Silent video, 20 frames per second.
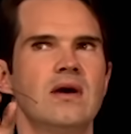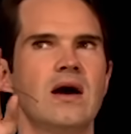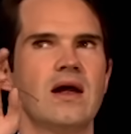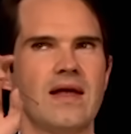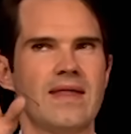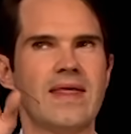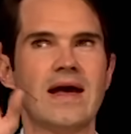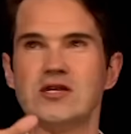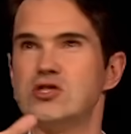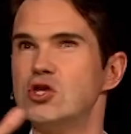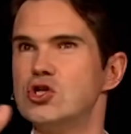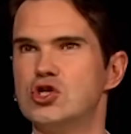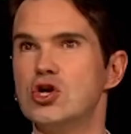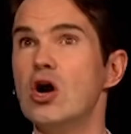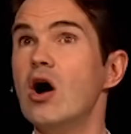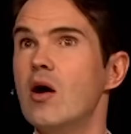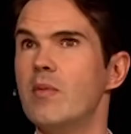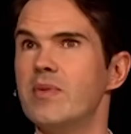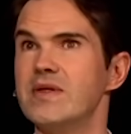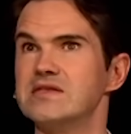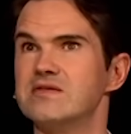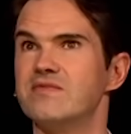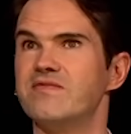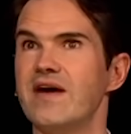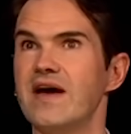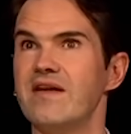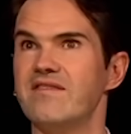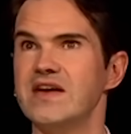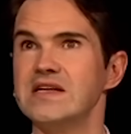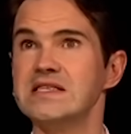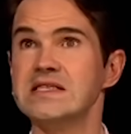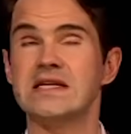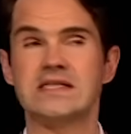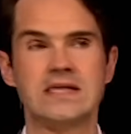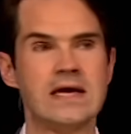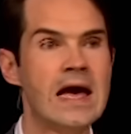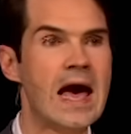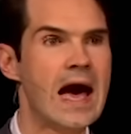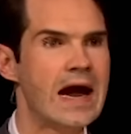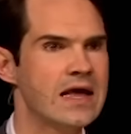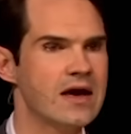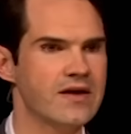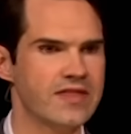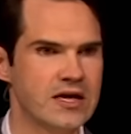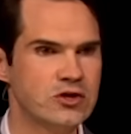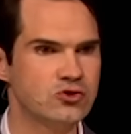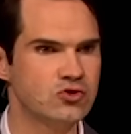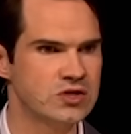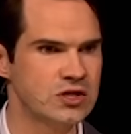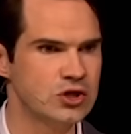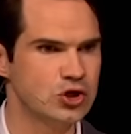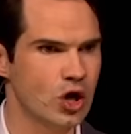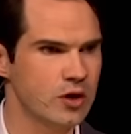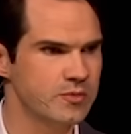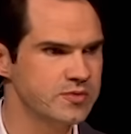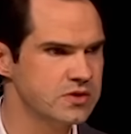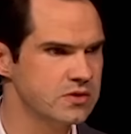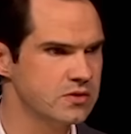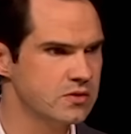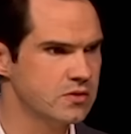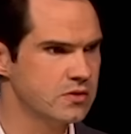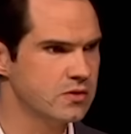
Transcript: I like that as a job. That's fascinating. Any other interesting jobs?